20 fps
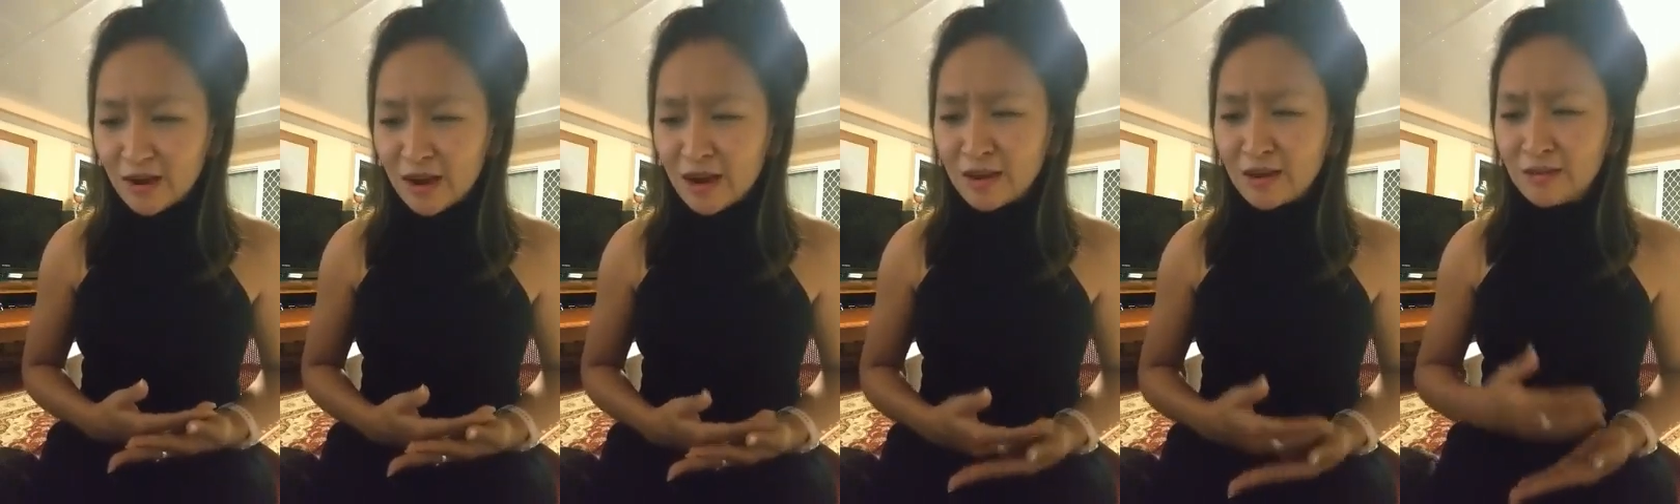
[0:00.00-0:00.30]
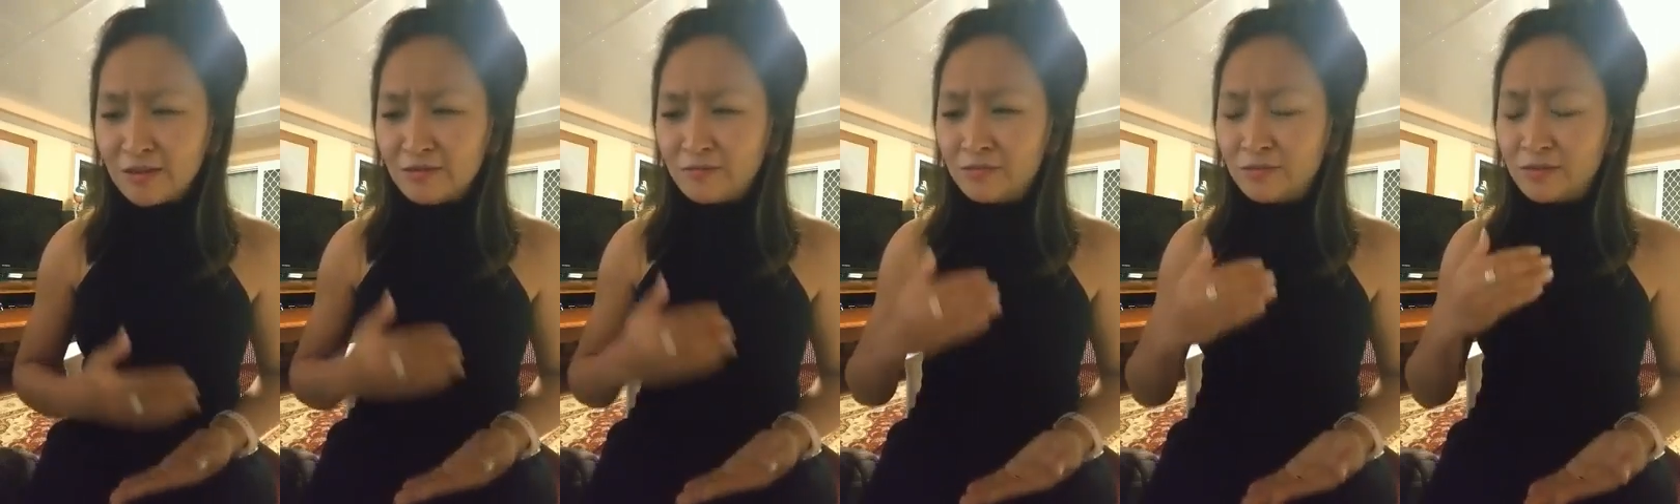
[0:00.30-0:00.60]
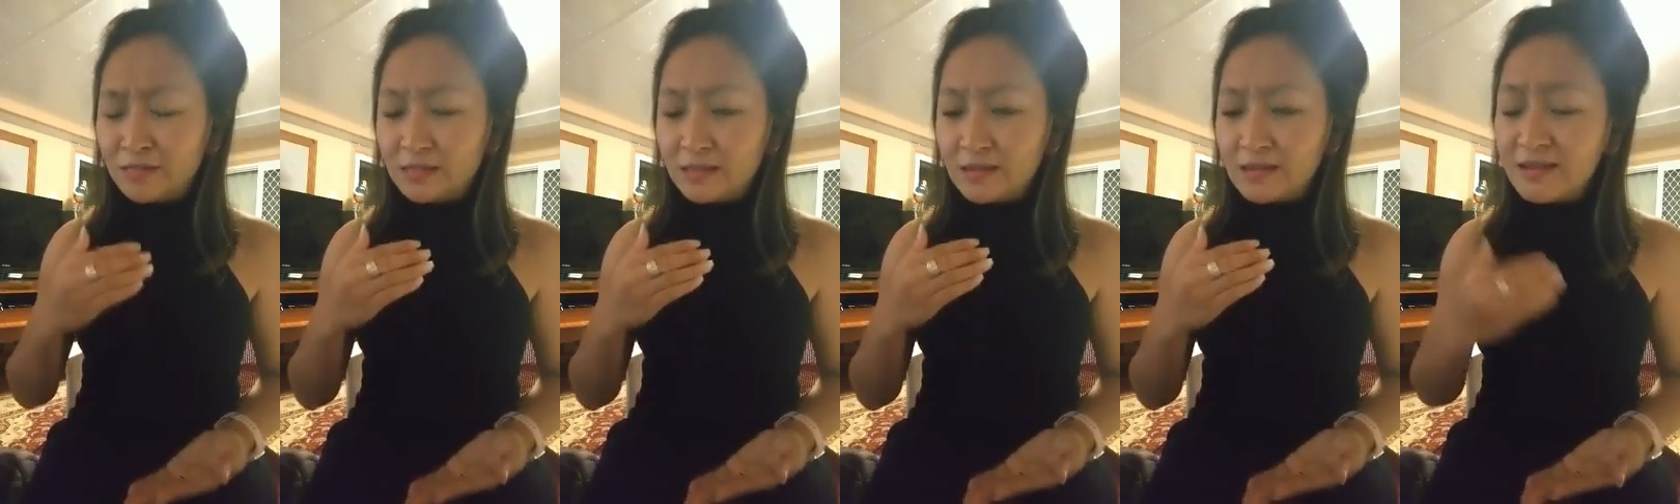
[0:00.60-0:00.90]
I
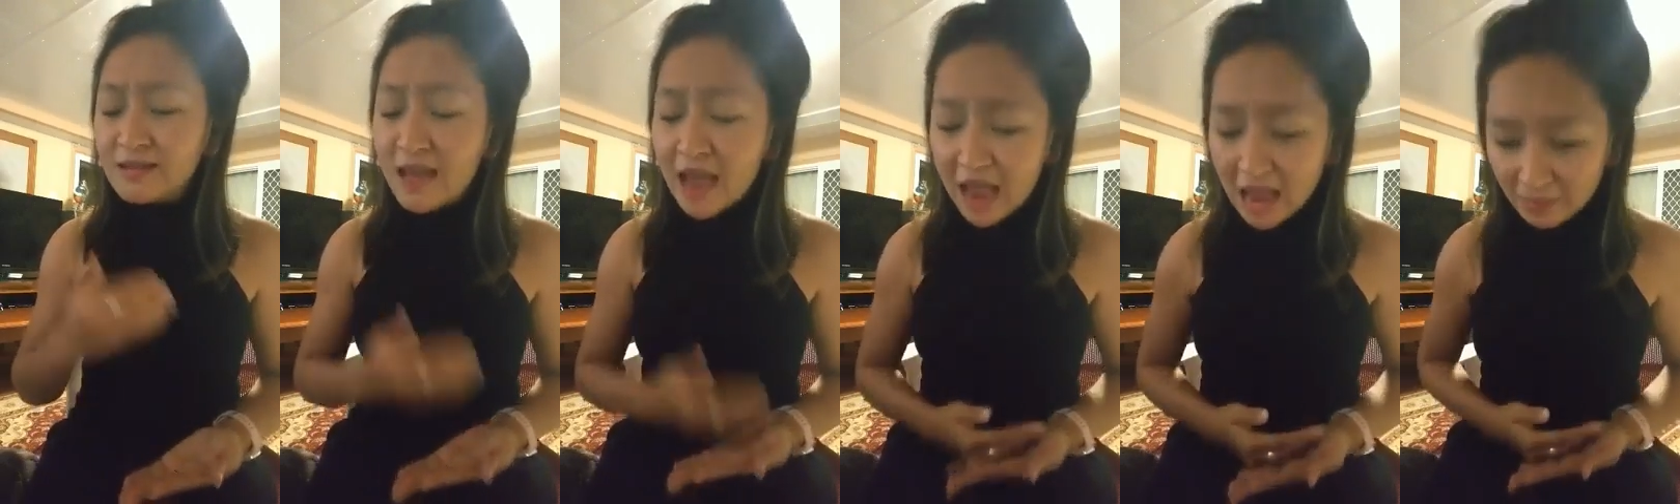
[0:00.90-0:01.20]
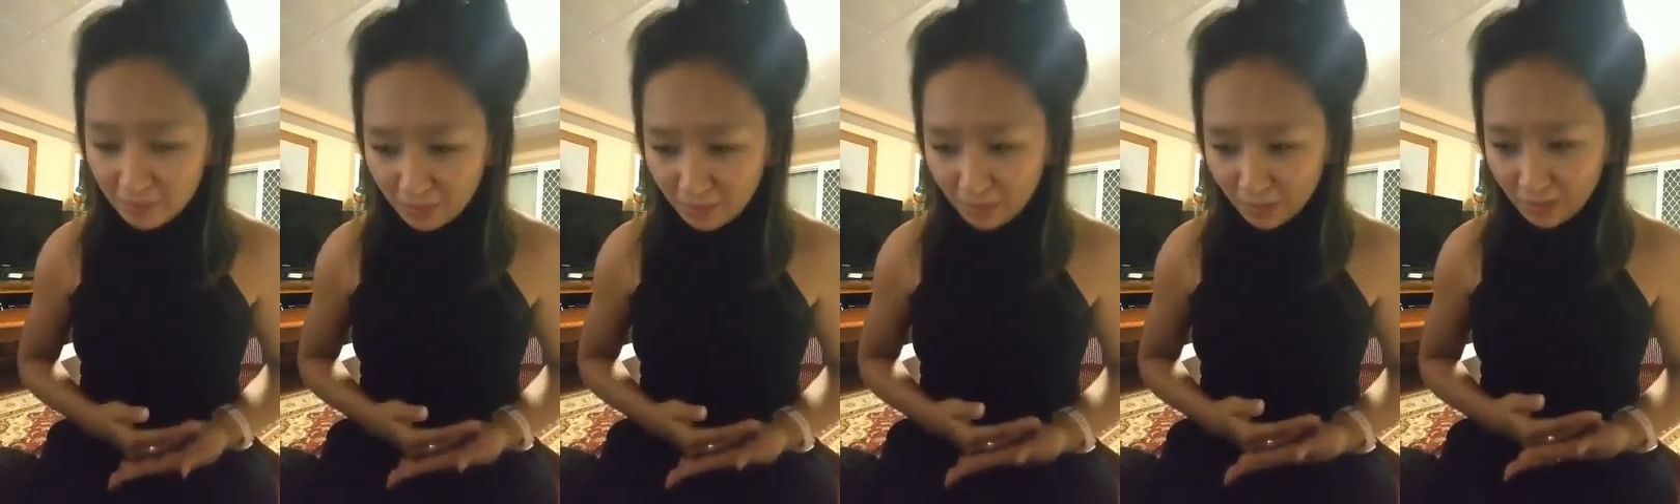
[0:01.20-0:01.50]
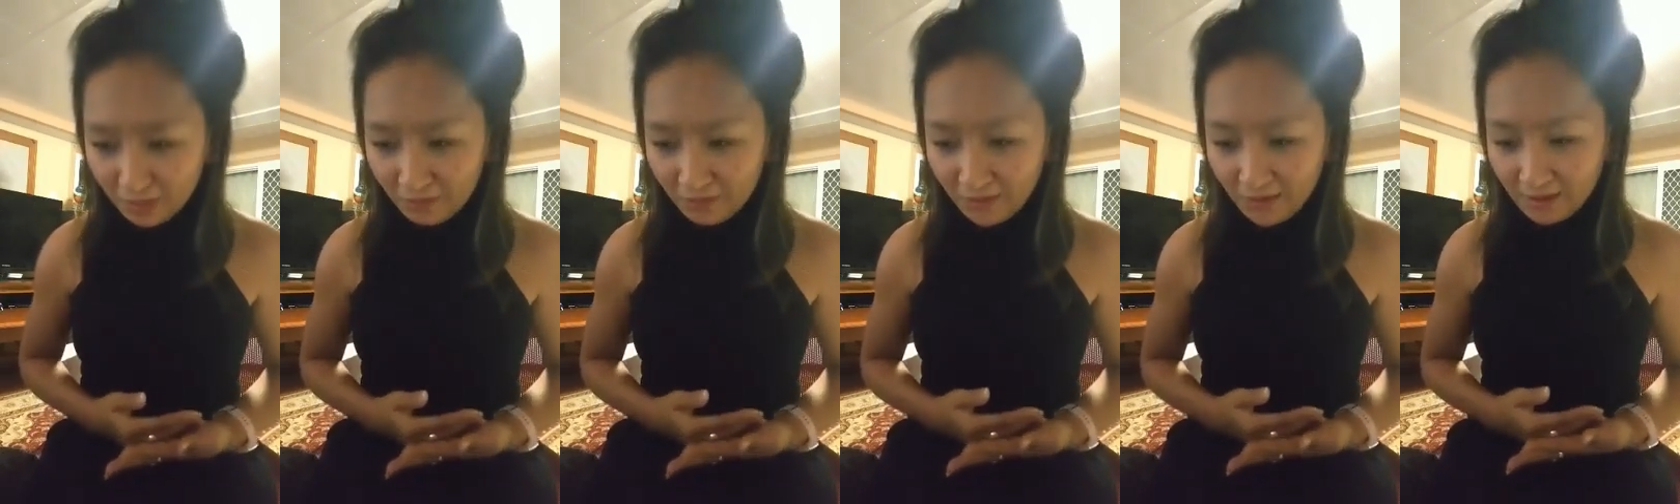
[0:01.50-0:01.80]
was
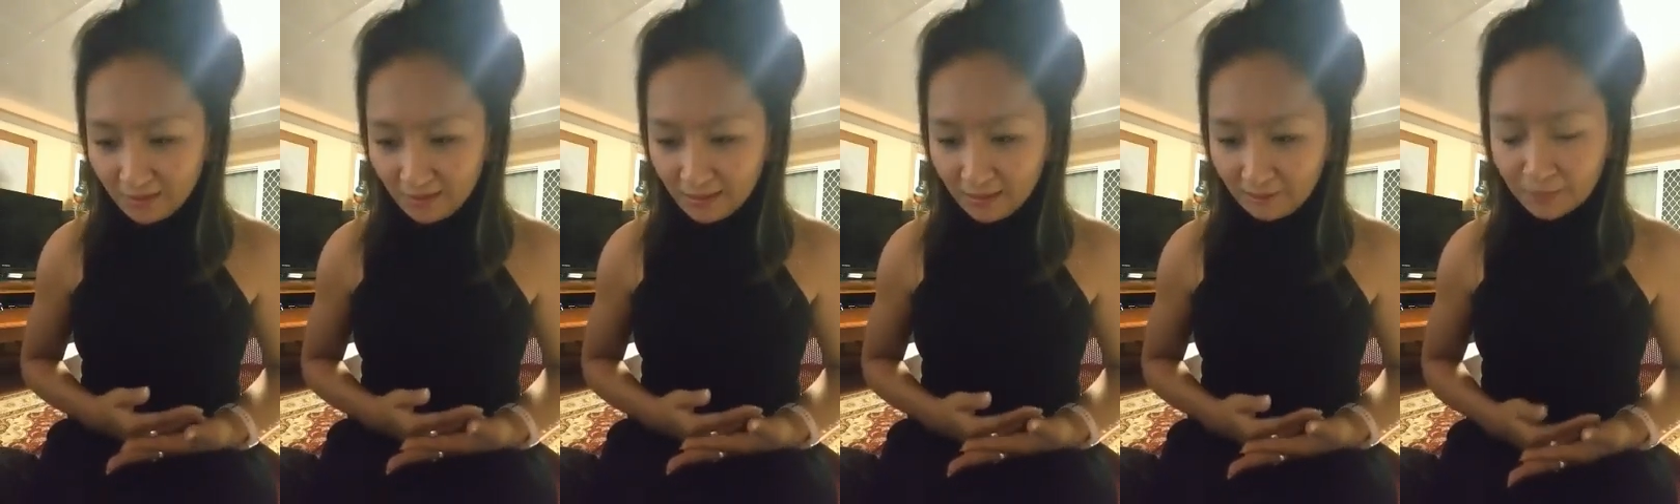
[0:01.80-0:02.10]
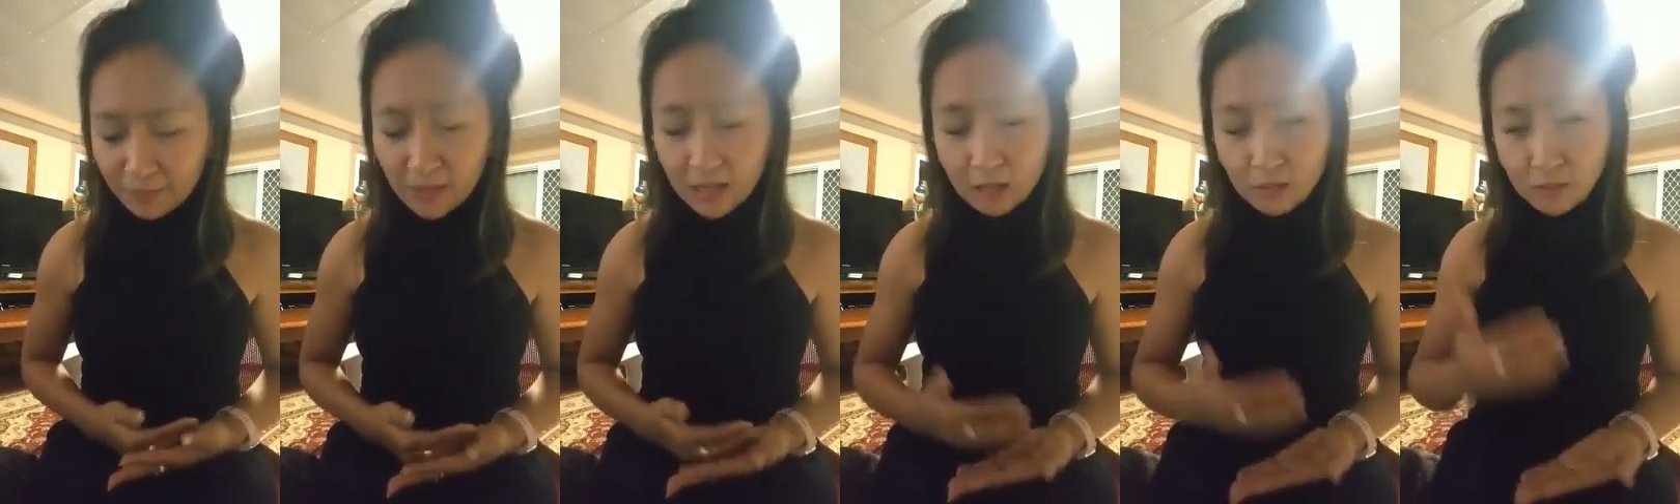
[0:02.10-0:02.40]
capable of healing,